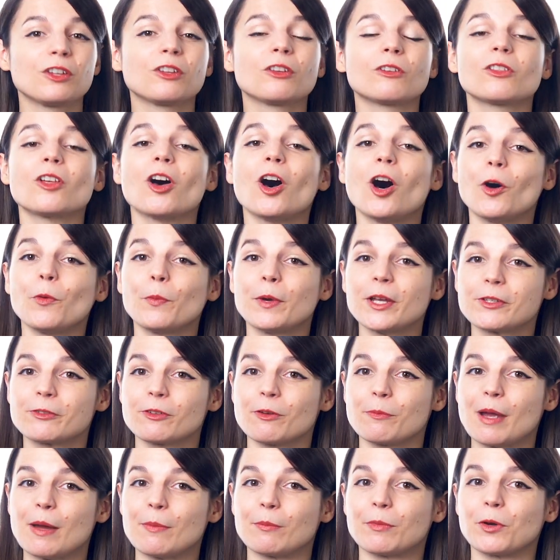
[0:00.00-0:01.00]
you'll
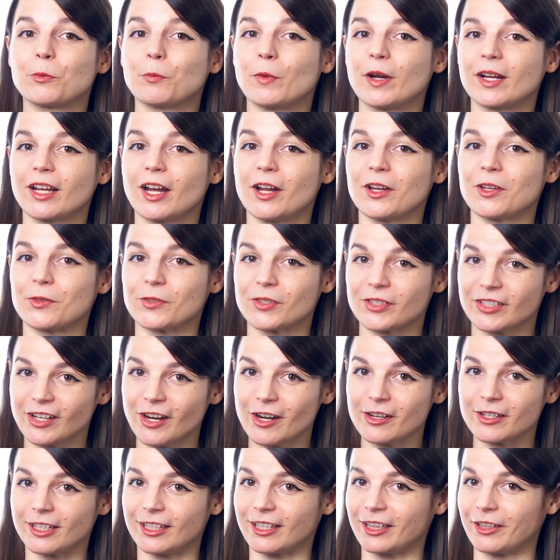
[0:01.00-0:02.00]
always remember what got you
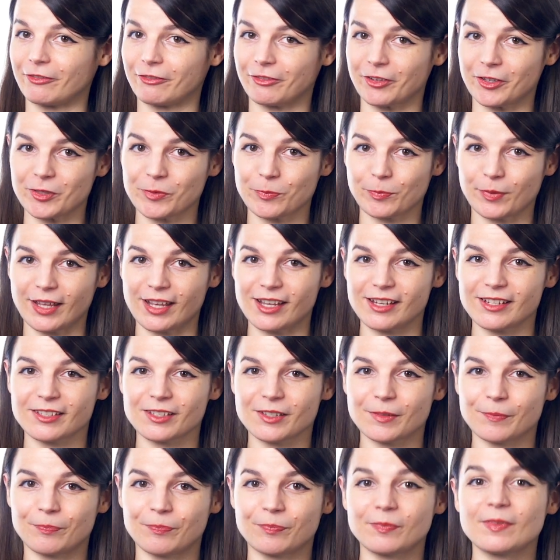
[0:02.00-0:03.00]
started in the first
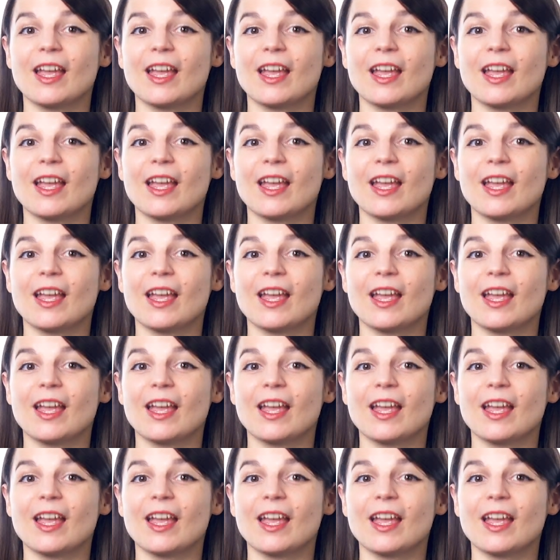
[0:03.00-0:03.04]
place.